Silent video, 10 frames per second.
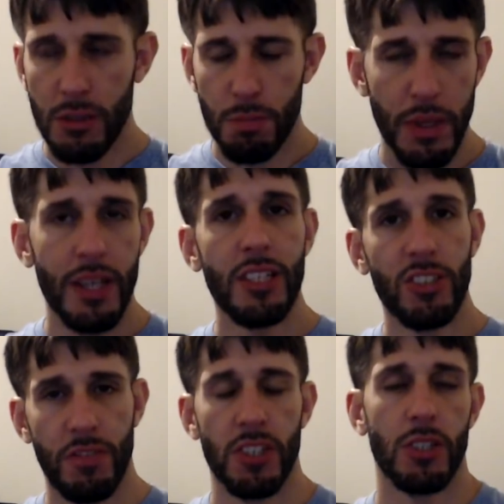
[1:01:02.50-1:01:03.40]
big, he's
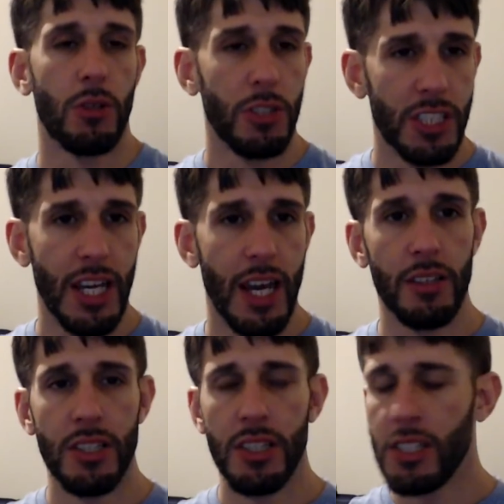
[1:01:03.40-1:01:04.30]
physical, he's
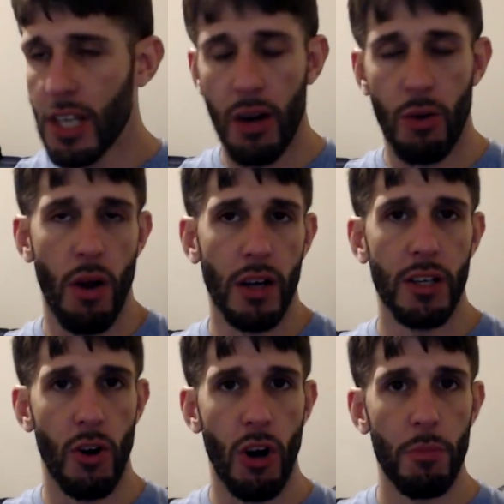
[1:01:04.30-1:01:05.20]
talented, he's got a rocket
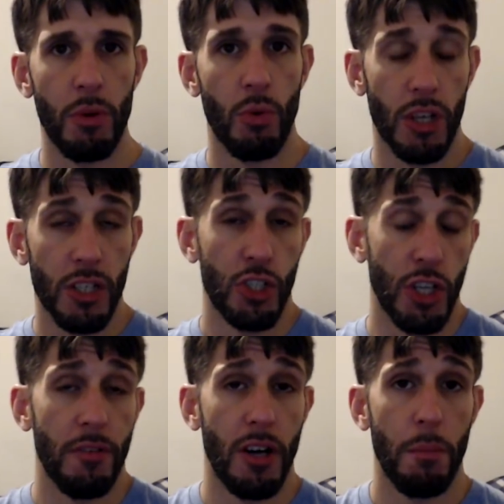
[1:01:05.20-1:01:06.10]
arm, and we're going to shove
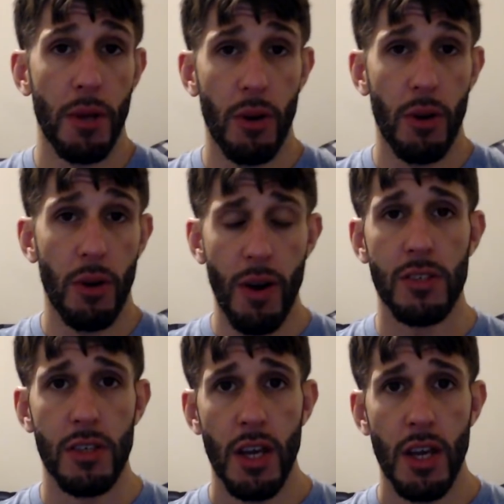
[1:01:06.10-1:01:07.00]
it up your
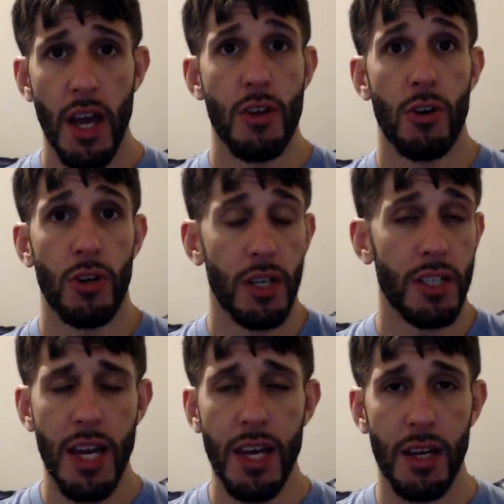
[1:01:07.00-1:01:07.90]
ass, and you're going to
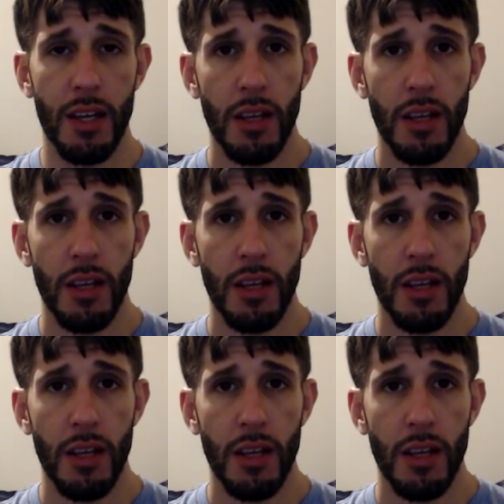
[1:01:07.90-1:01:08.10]
take it.